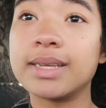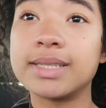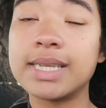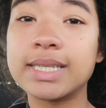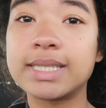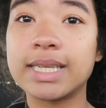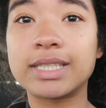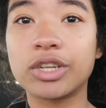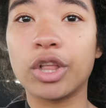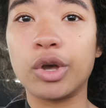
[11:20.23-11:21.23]
Since
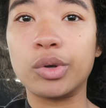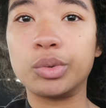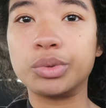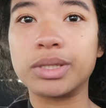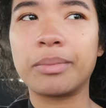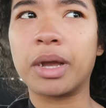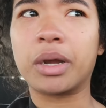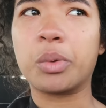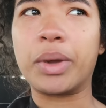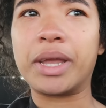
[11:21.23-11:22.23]
it's closed, I'm not
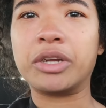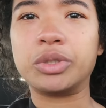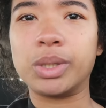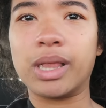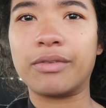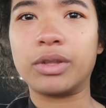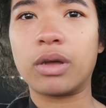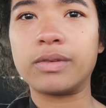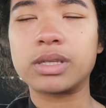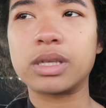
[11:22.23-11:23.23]
gonna wait here until 11,
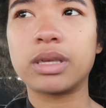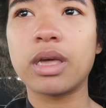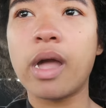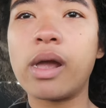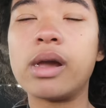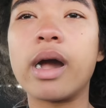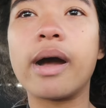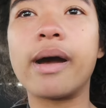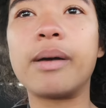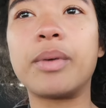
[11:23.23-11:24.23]
obviously
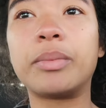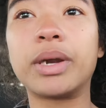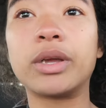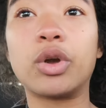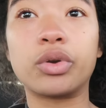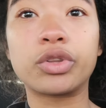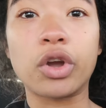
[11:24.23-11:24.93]
um, I'm gonna go to